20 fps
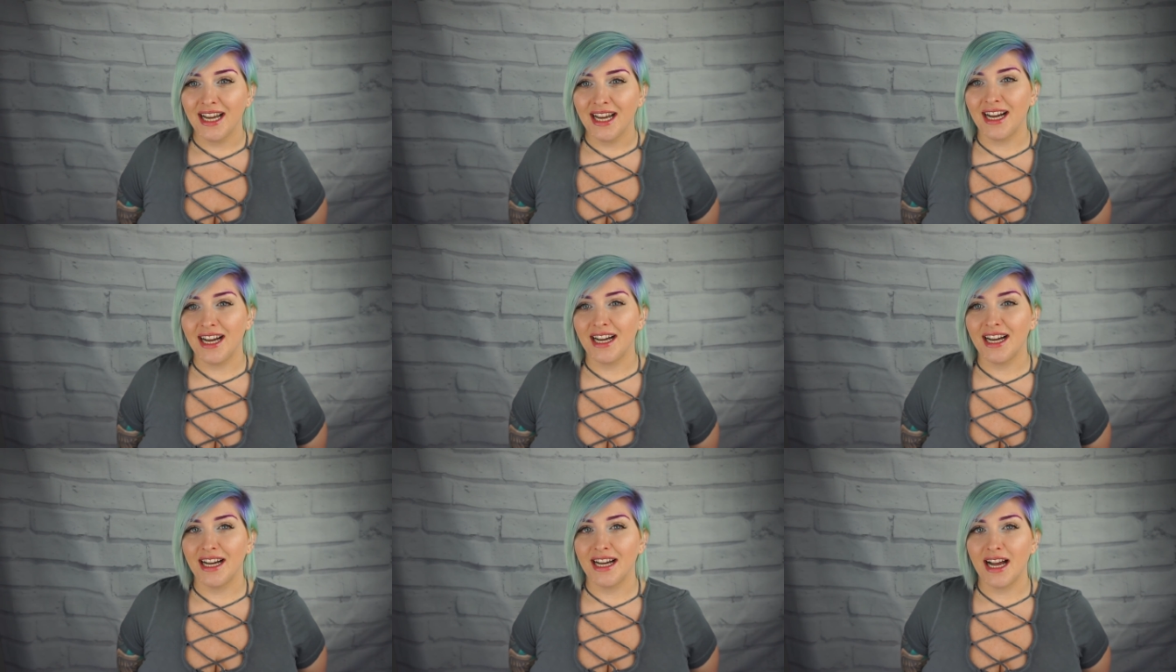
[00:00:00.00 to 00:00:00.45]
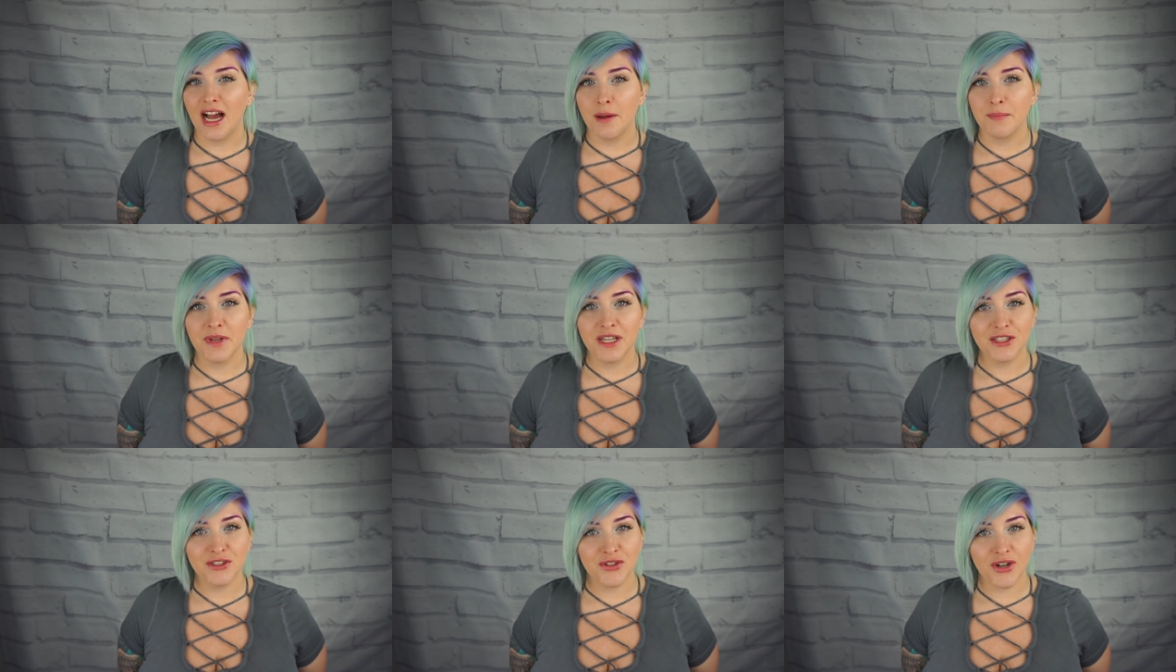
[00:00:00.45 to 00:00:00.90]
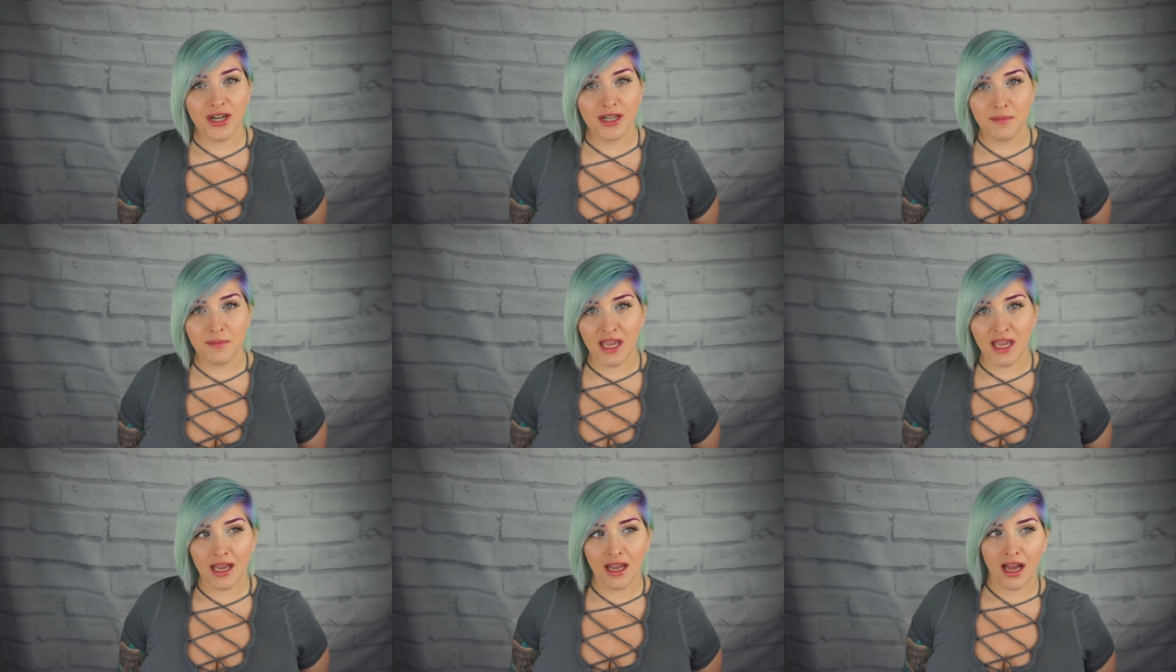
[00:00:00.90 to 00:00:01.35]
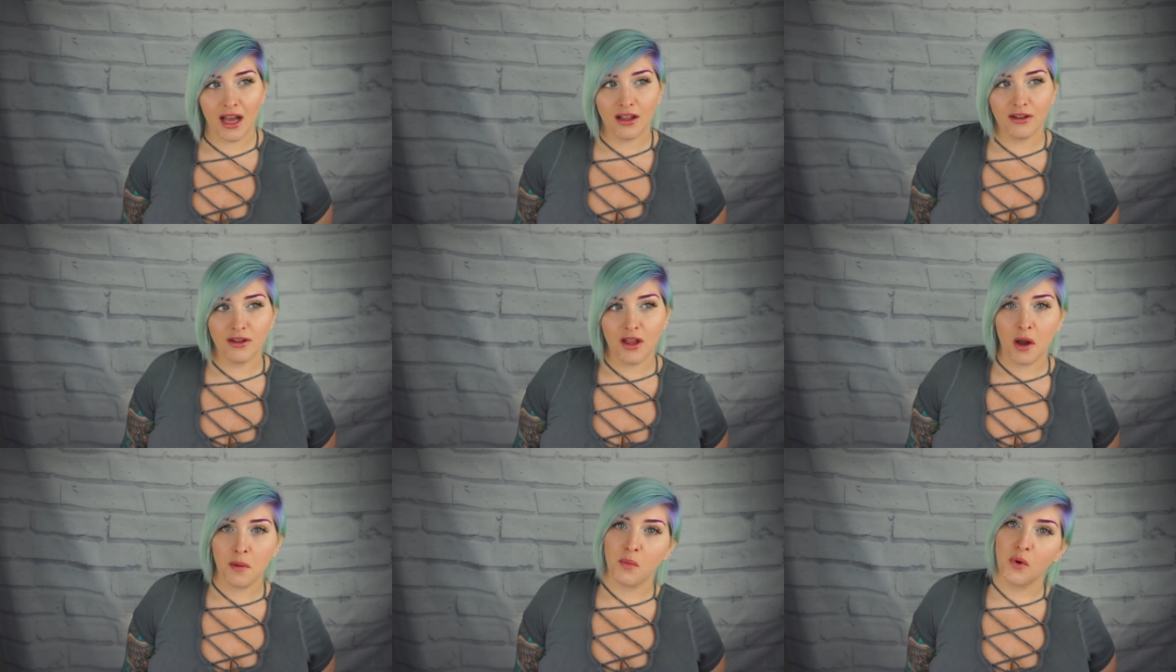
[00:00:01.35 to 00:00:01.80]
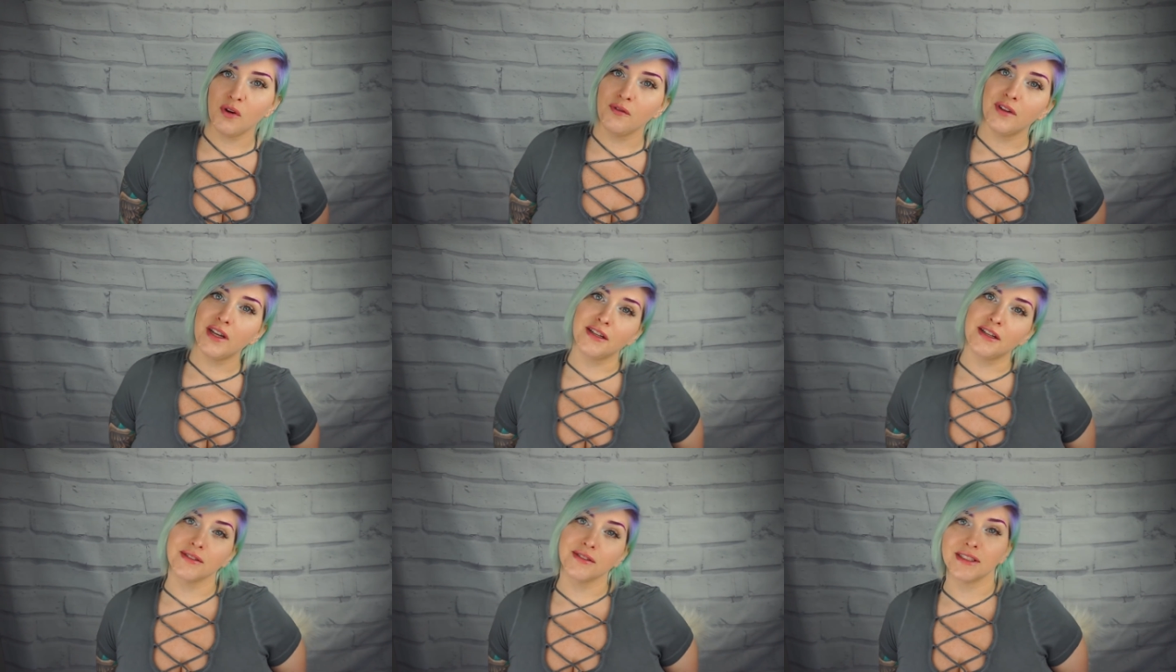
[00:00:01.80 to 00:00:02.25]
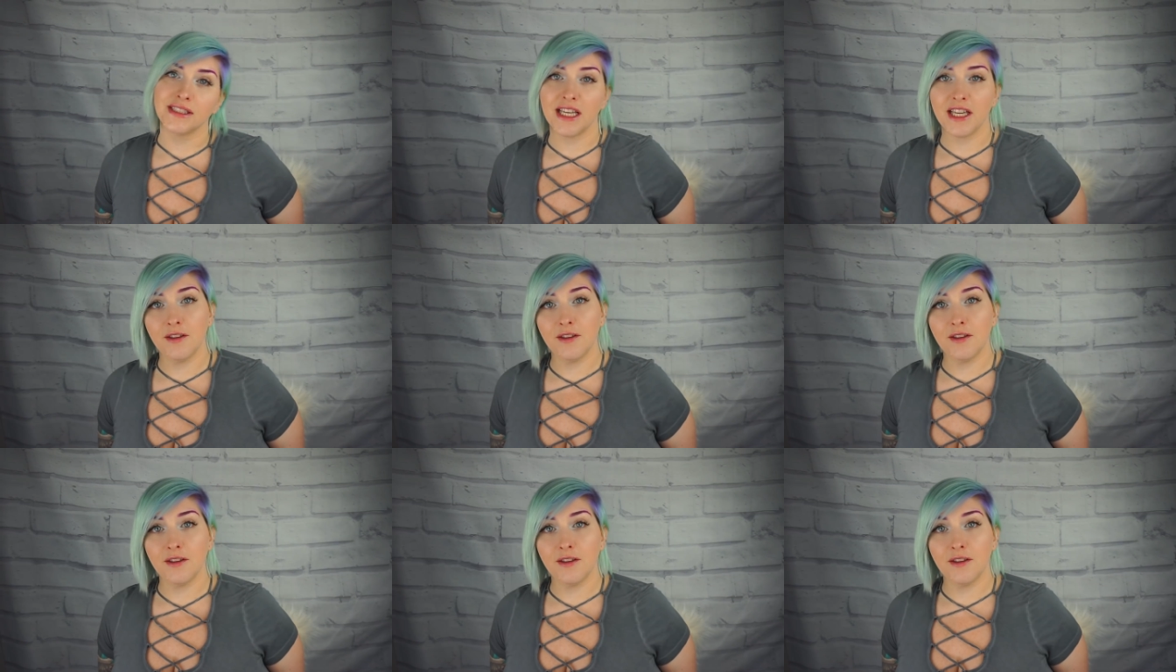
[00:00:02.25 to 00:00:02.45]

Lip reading: I'm gonna try to make a lot more videos.